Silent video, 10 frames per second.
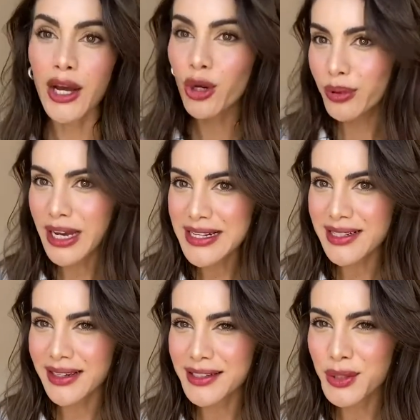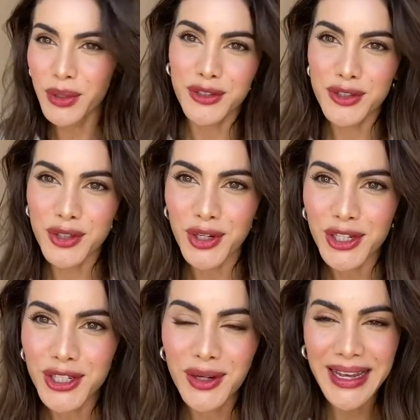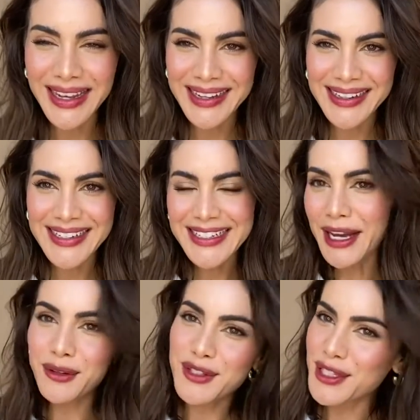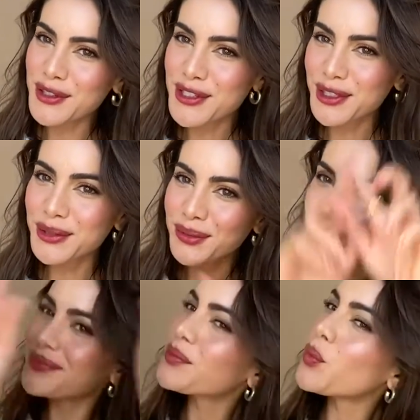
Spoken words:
hope you guys like this quick tutorial, and I will see you soon.